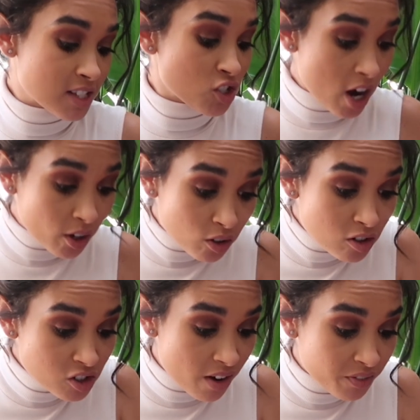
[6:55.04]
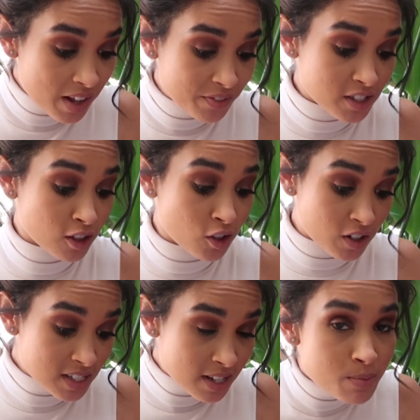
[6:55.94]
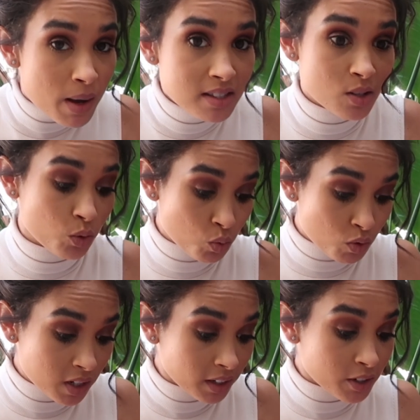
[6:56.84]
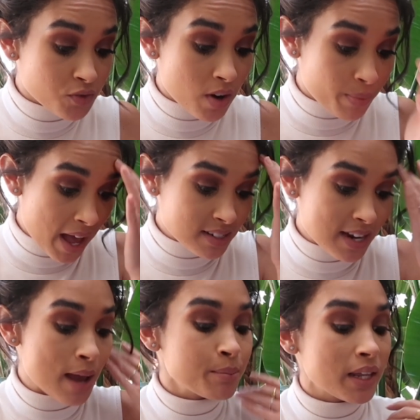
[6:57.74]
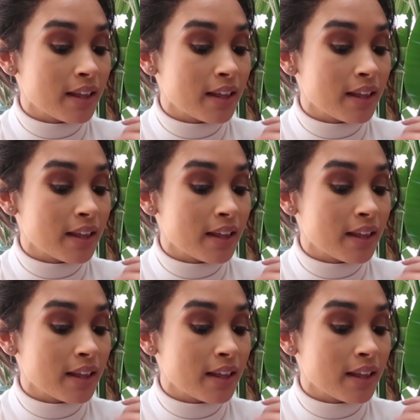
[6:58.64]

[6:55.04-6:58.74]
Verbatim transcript: Its general shelf life is 36 months, so 3 years from that time,